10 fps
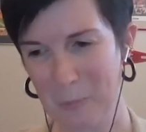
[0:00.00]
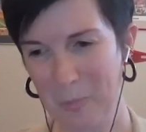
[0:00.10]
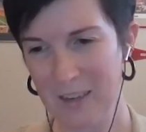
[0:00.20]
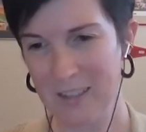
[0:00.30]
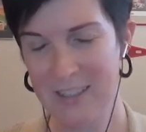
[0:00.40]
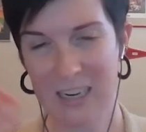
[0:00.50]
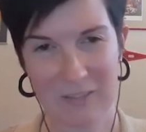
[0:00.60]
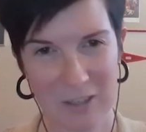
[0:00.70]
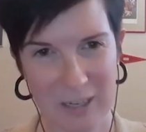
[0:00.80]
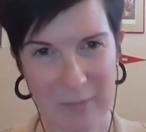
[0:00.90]

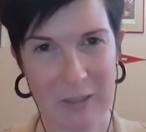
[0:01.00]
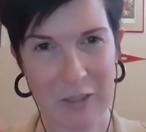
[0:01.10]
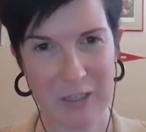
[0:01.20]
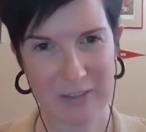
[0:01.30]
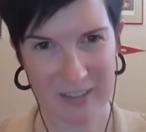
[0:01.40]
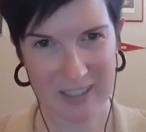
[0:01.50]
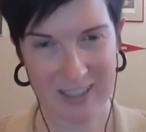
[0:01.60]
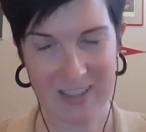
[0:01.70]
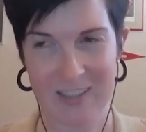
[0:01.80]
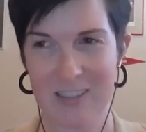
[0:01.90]
discovered chemistry,
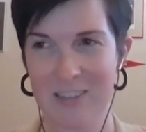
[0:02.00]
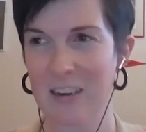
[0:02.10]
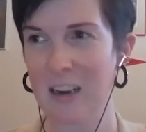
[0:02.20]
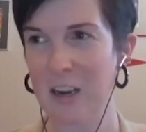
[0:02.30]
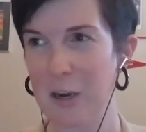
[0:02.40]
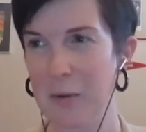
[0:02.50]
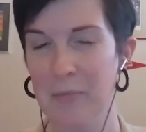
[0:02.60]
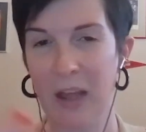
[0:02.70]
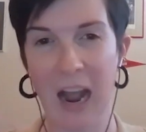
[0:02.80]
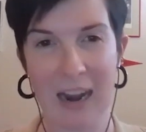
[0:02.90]
physics,
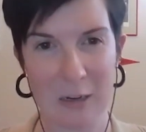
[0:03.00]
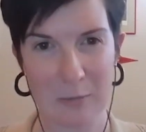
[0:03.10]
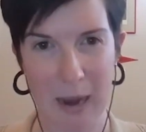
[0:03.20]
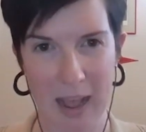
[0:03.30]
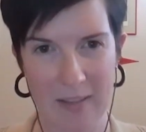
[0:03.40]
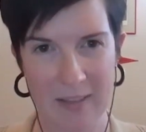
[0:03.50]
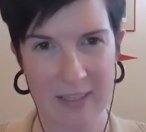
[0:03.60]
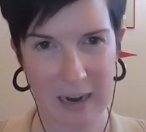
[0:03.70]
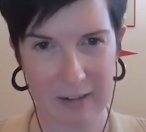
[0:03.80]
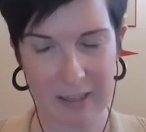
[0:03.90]
the higher maths,
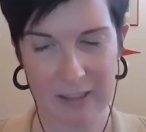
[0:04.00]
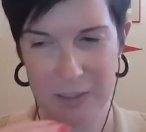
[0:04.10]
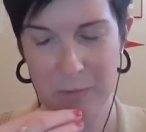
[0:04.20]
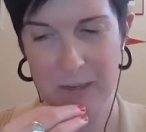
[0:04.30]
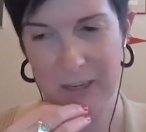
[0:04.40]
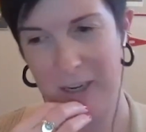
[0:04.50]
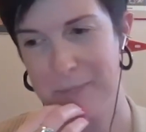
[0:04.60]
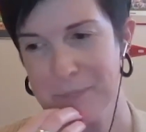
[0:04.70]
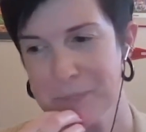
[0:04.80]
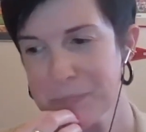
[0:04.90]
calculus, and whatnot.
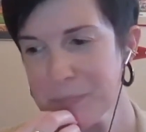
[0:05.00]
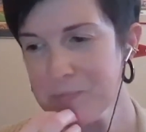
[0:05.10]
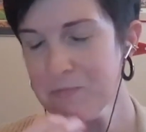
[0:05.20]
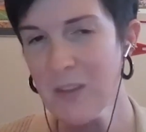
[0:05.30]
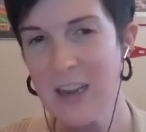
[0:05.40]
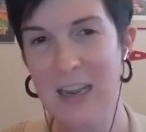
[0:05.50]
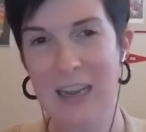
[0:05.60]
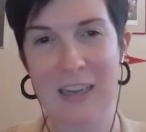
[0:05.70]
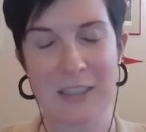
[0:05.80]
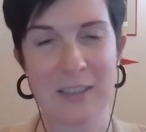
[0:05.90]

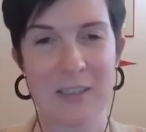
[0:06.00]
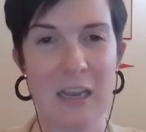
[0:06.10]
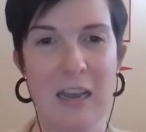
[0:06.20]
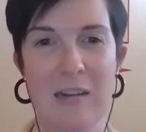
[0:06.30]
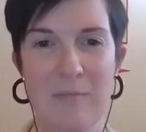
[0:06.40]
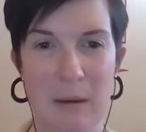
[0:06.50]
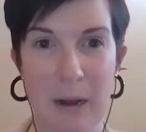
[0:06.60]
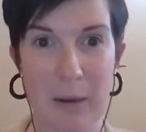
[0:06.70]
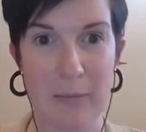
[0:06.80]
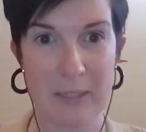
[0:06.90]
And my
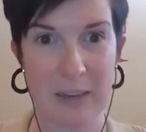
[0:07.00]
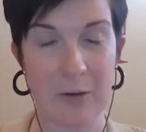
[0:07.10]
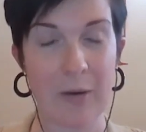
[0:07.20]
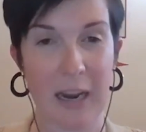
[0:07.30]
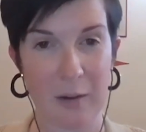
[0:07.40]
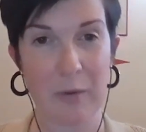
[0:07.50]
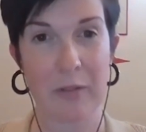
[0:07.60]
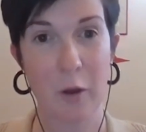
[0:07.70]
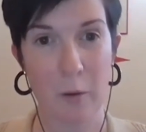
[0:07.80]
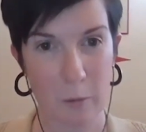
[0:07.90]
mom said, okay,
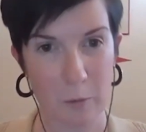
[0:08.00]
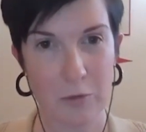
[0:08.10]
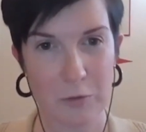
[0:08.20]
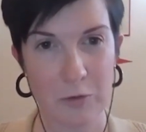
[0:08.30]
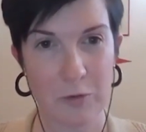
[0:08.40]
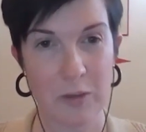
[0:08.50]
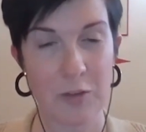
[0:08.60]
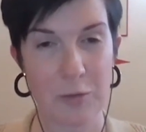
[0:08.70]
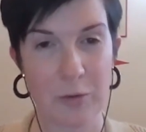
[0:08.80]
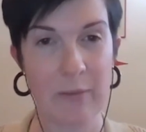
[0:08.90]
with those, you can
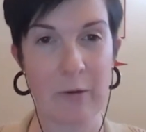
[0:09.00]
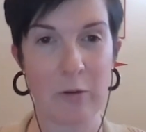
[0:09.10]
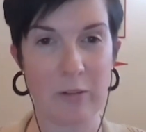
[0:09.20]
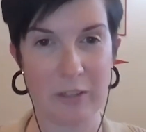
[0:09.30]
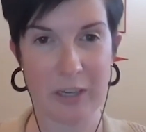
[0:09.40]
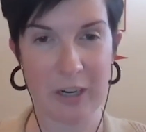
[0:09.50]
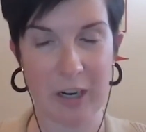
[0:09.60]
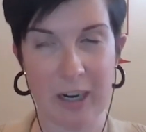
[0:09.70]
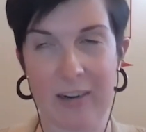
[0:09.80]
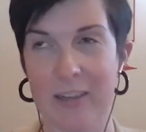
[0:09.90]
do chemical
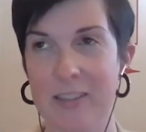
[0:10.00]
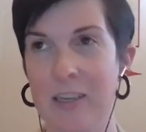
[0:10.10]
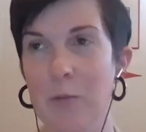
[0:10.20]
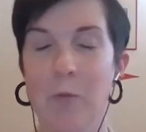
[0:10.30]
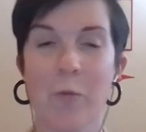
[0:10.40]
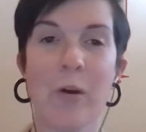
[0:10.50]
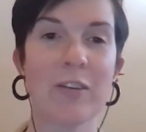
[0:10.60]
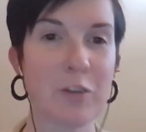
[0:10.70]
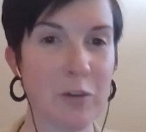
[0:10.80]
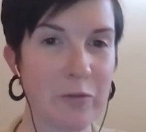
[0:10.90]
engineering. And I said,
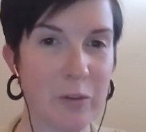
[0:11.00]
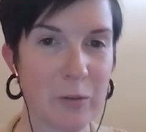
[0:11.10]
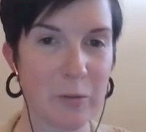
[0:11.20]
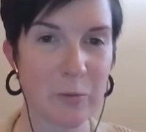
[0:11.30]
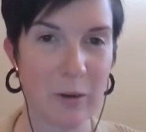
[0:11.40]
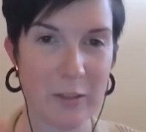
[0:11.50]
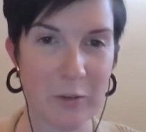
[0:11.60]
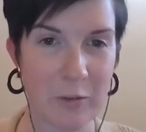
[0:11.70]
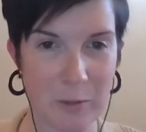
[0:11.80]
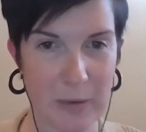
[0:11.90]
wonderful. What do
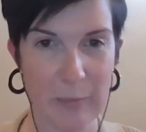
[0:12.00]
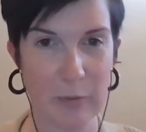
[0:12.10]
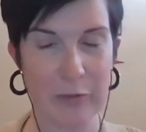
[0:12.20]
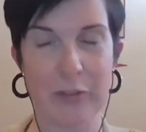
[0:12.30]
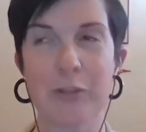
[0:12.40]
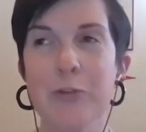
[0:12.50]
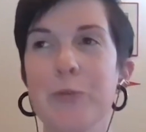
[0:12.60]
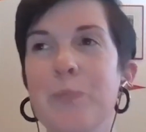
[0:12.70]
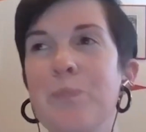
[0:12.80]
those people do?